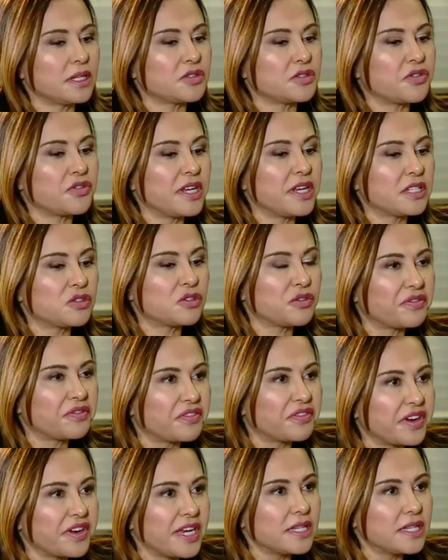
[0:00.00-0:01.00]
the Israelis to
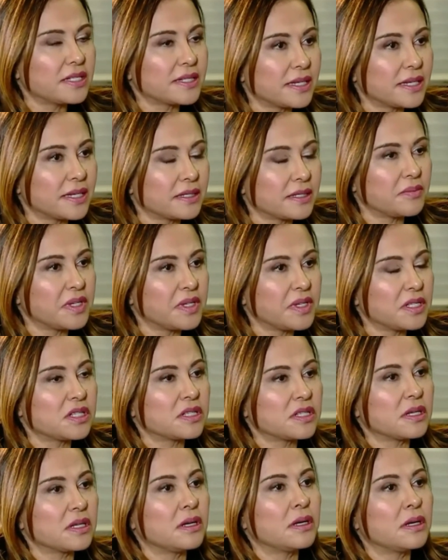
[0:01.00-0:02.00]
freeze
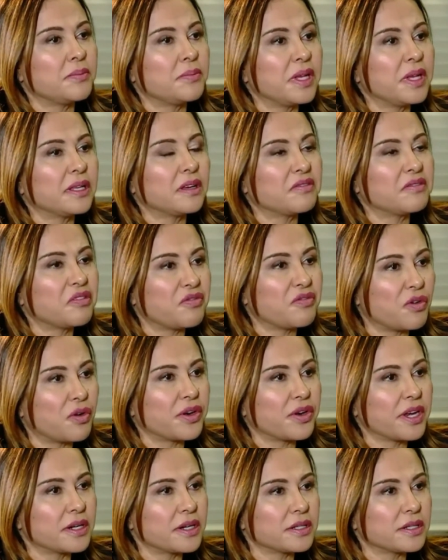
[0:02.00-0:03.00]
settlements building for
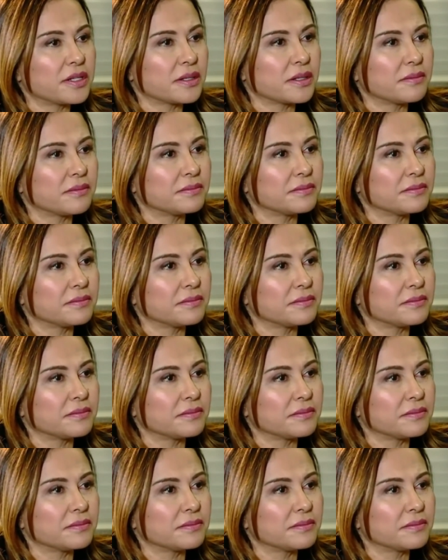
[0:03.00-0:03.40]
4 years?